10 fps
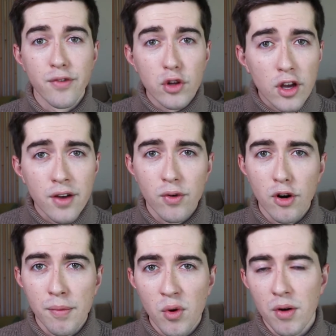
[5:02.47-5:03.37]
you're looking for
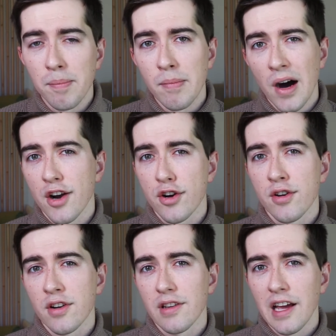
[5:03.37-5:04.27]
a more
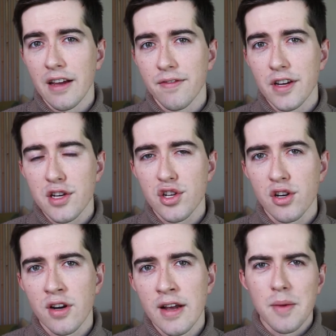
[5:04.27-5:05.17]
modern light
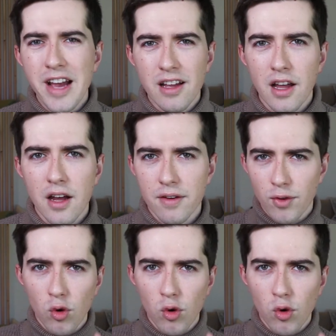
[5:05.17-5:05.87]
fixture, they make a lot of